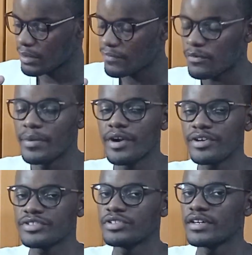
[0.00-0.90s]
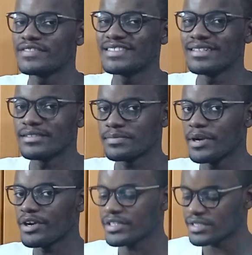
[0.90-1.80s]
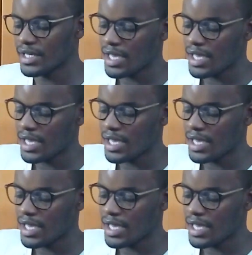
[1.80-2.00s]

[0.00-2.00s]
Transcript: For bearings you have Zealous bearings